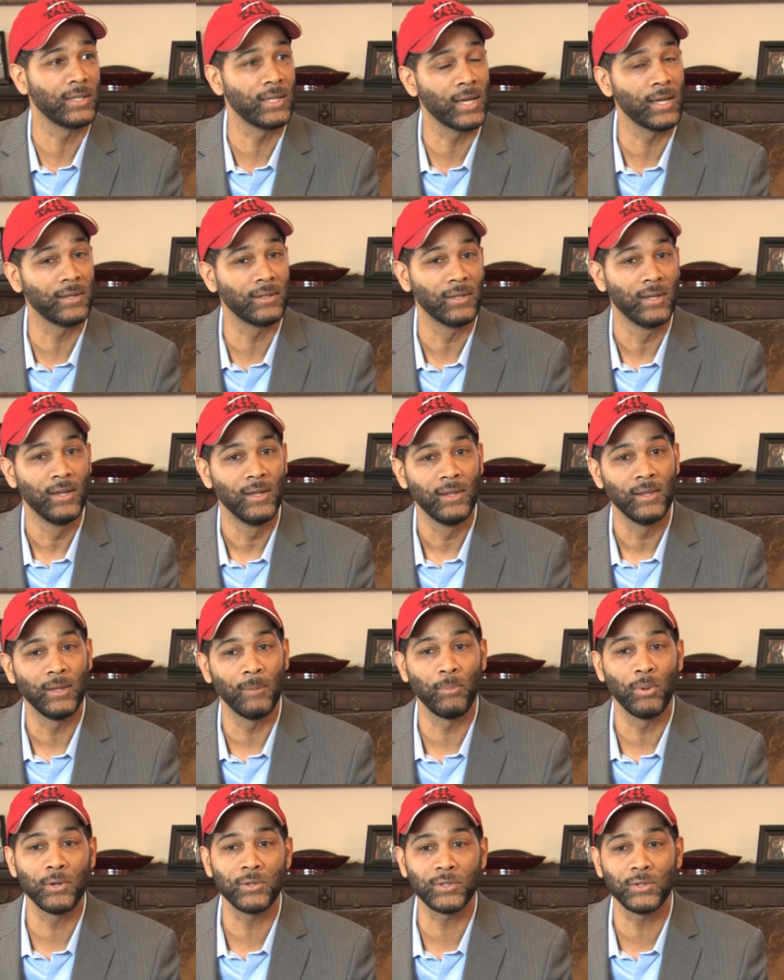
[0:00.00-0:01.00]
Yet the
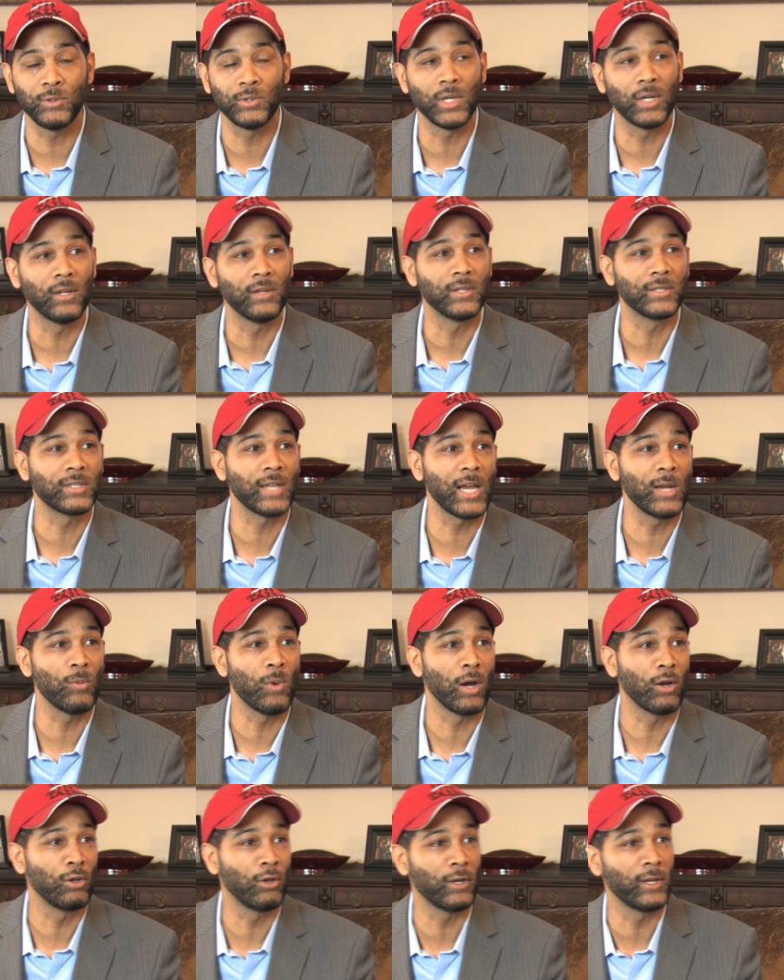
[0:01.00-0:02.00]
person who's out on the
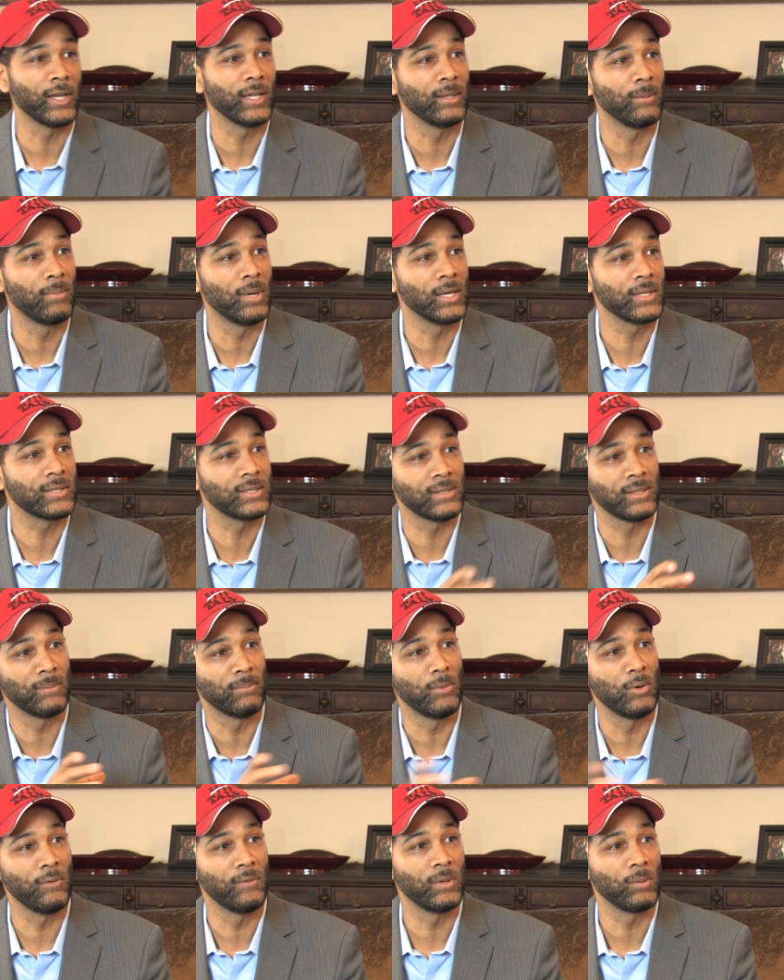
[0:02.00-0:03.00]
sidewalk looking at the bus and the
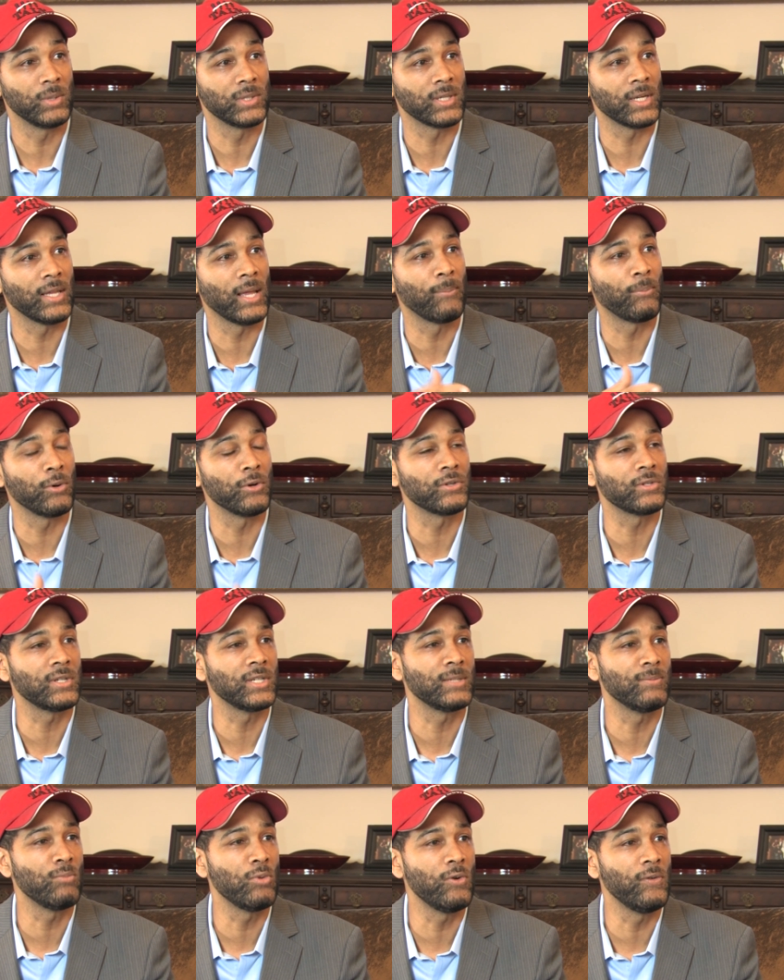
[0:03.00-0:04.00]
moving would say that person
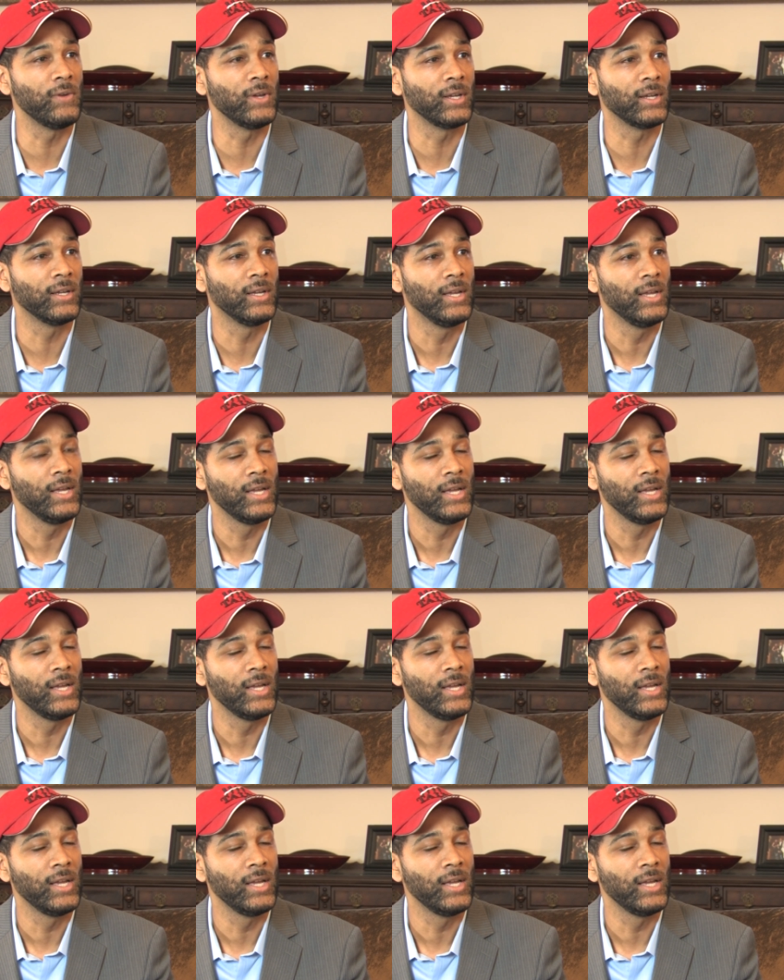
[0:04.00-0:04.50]
is moving.